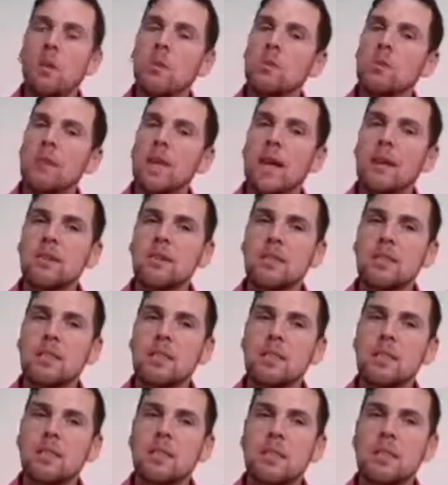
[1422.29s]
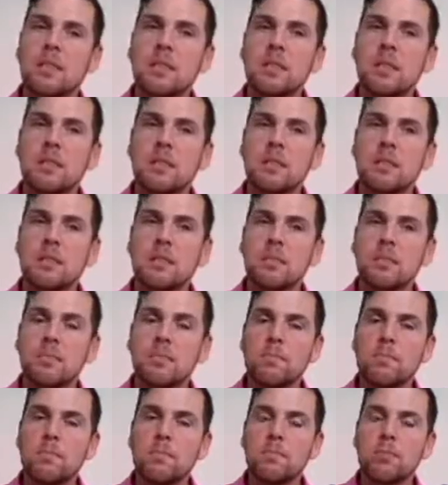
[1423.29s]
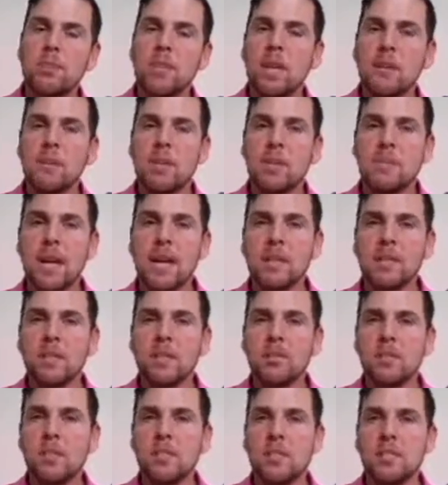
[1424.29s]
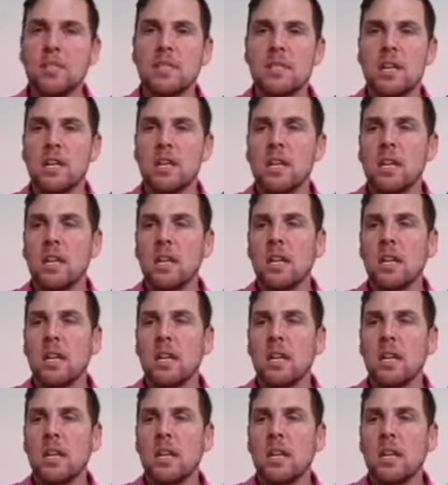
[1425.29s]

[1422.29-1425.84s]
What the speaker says: Well, not only does he put that money back into real estate,